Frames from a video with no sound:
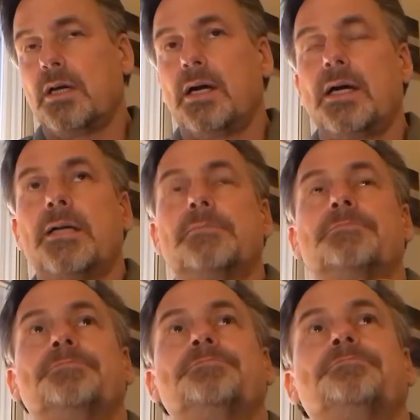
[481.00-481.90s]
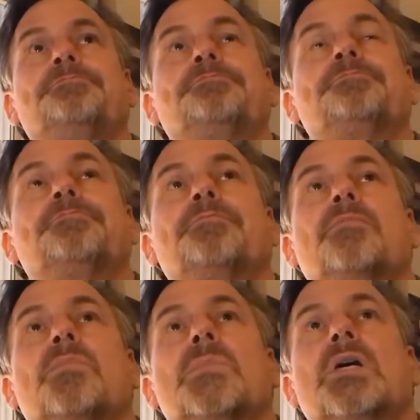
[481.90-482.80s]
Um,
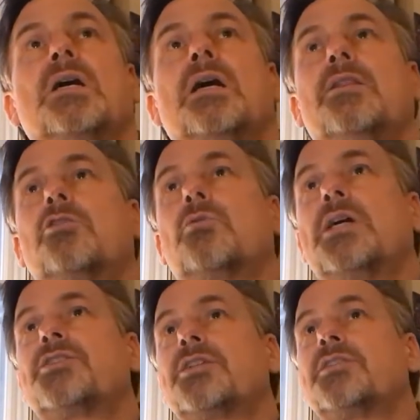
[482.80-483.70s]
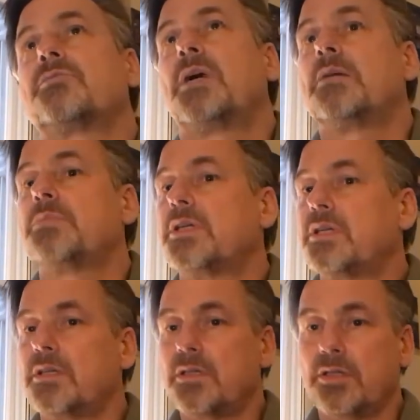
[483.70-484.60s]
other questions might be,